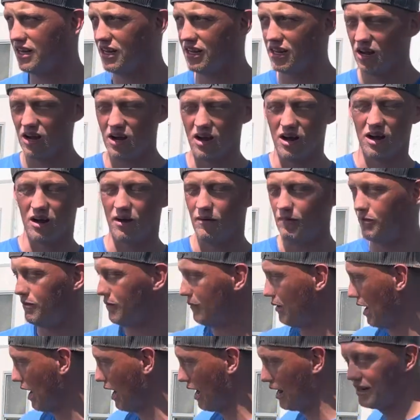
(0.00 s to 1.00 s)
Um,
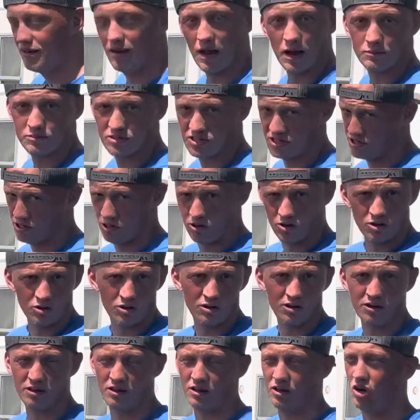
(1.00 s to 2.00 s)
I, am still
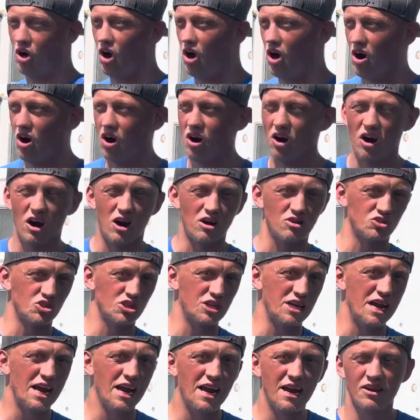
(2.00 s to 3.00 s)
learning the car, how she
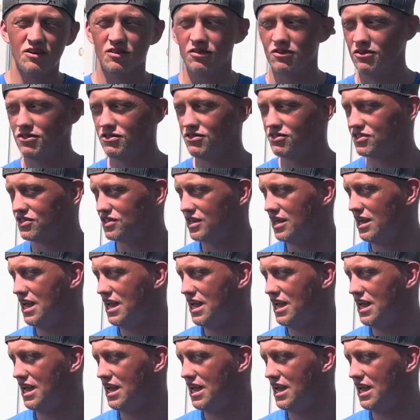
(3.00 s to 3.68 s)
handles.